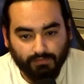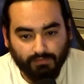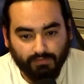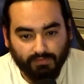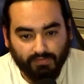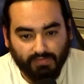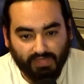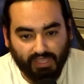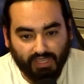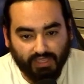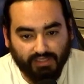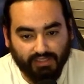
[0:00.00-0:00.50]

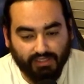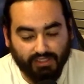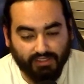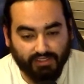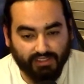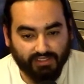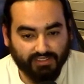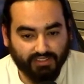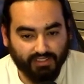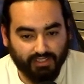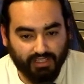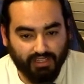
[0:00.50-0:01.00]
then
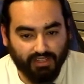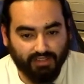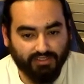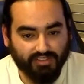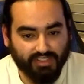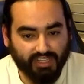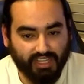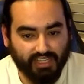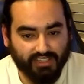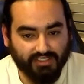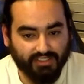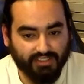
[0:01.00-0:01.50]
this allows
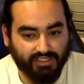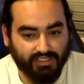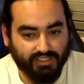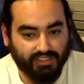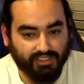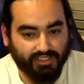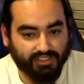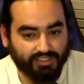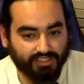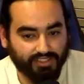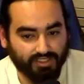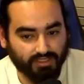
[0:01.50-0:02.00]
Cassidy to
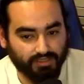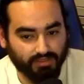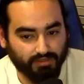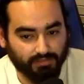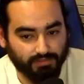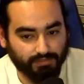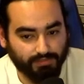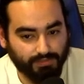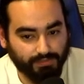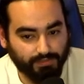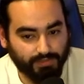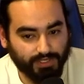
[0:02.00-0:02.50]
hitch the
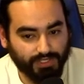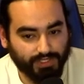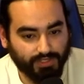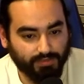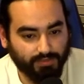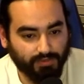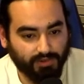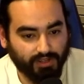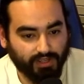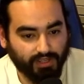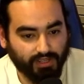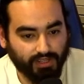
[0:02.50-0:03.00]
beach
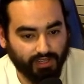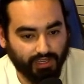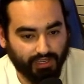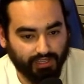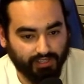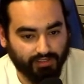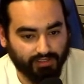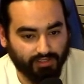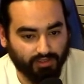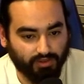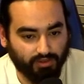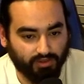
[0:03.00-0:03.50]
break and
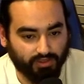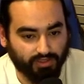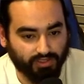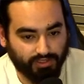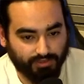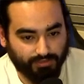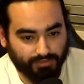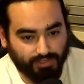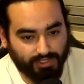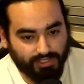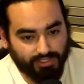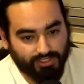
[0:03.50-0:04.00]
the orange
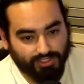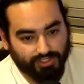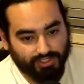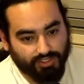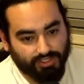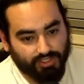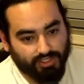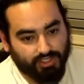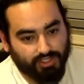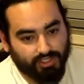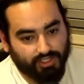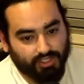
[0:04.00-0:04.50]
punch.
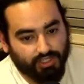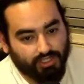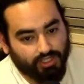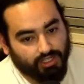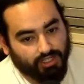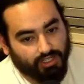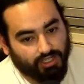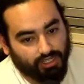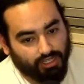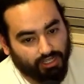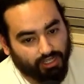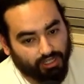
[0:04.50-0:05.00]

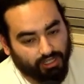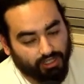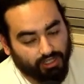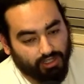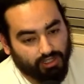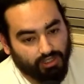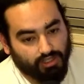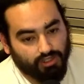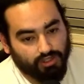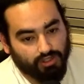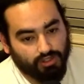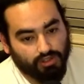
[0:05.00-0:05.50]

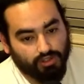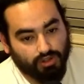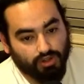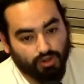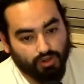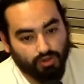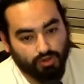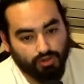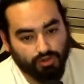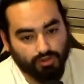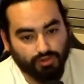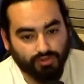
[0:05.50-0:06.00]

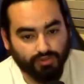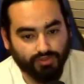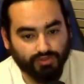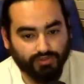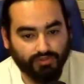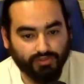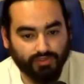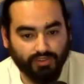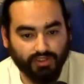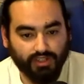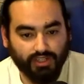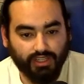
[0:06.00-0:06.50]
Cole goes
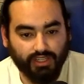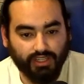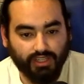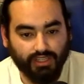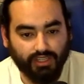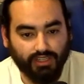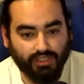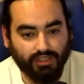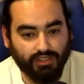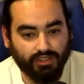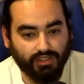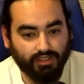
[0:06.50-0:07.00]
for
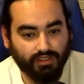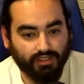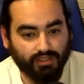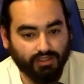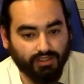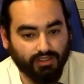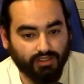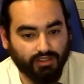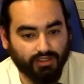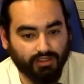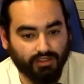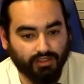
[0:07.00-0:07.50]
as
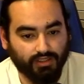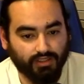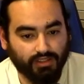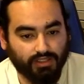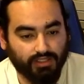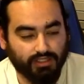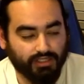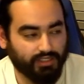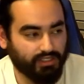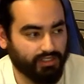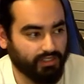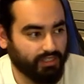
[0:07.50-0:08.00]

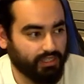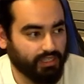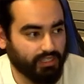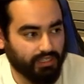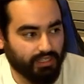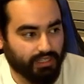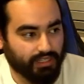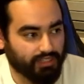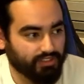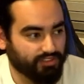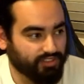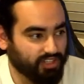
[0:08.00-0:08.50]
he
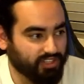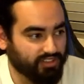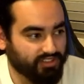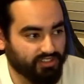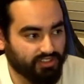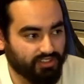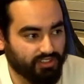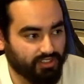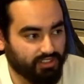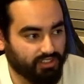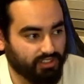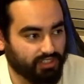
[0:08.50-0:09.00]

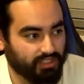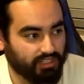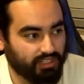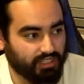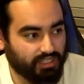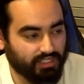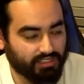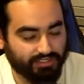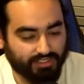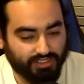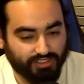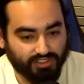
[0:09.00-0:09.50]

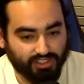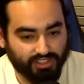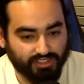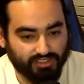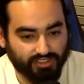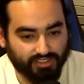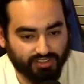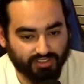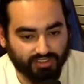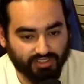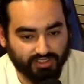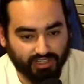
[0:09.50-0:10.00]

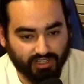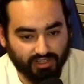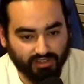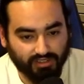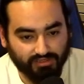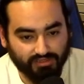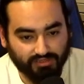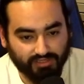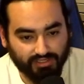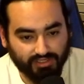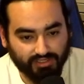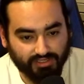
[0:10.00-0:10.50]
transitions out of
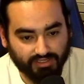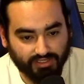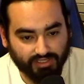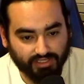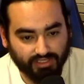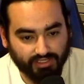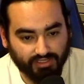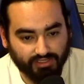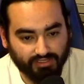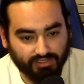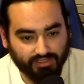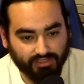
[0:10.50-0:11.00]
these
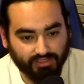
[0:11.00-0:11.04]
things.